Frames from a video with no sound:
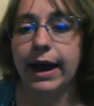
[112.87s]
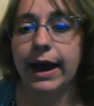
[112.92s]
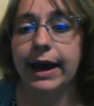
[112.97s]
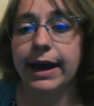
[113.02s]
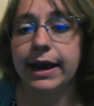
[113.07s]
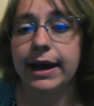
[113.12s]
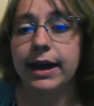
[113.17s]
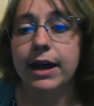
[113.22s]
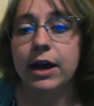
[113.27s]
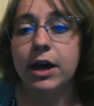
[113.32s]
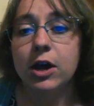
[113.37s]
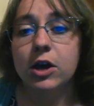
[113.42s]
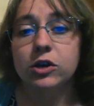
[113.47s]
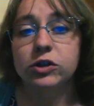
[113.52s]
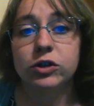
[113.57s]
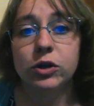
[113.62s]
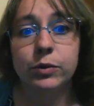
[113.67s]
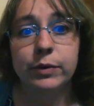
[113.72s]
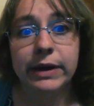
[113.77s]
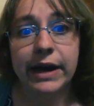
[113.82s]
Okay.
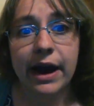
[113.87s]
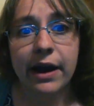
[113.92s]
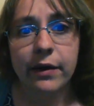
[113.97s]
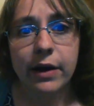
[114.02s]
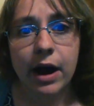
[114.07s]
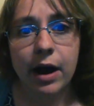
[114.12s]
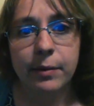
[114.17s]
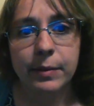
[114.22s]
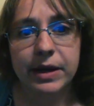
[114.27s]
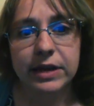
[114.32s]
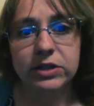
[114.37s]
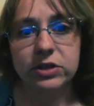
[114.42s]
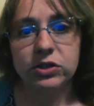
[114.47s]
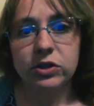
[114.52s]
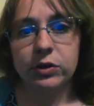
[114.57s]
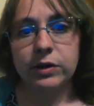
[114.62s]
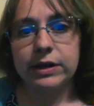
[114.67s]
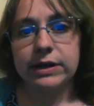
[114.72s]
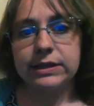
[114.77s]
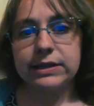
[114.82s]
So now how many
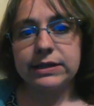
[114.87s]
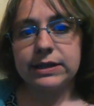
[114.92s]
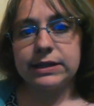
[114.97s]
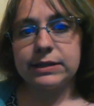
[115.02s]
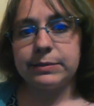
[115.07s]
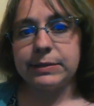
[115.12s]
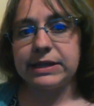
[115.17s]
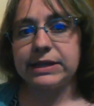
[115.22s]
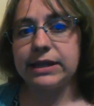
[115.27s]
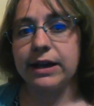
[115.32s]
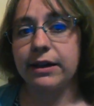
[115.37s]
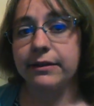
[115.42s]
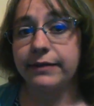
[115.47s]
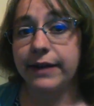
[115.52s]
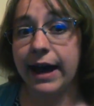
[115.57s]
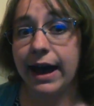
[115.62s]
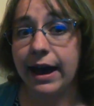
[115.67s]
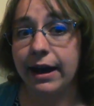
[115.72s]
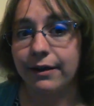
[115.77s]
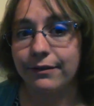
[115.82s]
students does Miss Huff
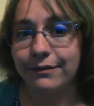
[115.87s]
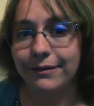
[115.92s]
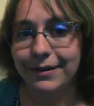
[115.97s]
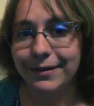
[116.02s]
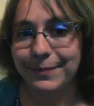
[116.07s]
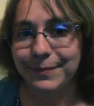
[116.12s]
have?